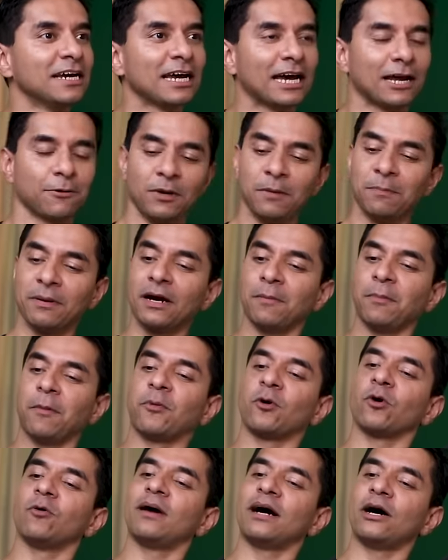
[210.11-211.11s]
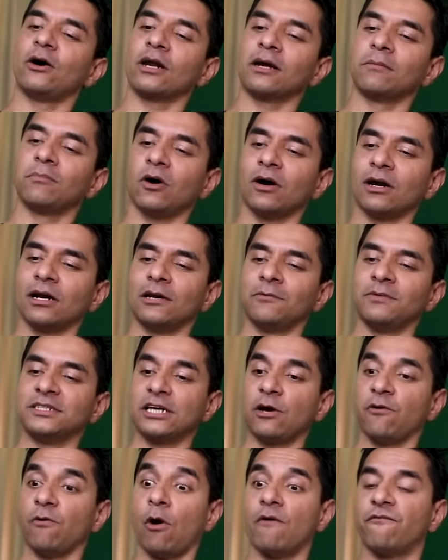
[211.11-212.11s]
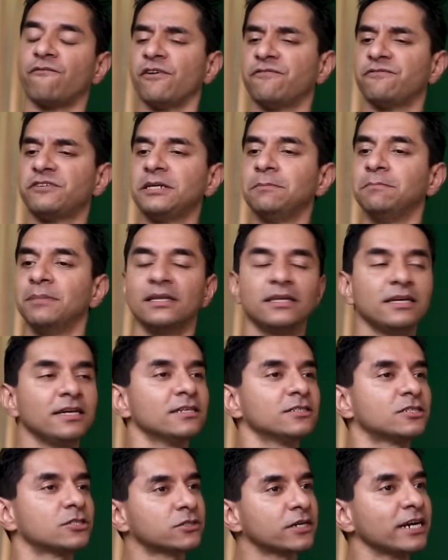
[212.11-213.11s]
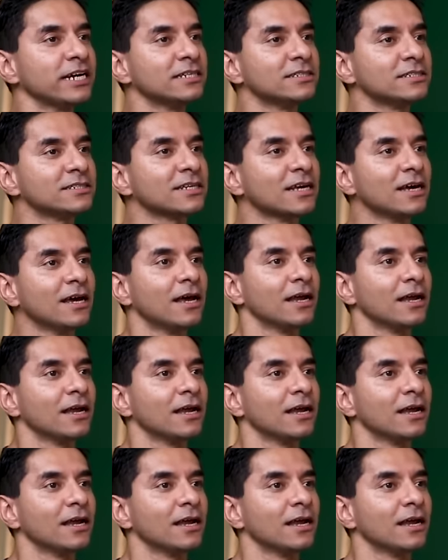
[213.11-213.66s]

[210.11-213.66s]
And we pick up a probiotic bottle and we say, oh, 50 billion strains.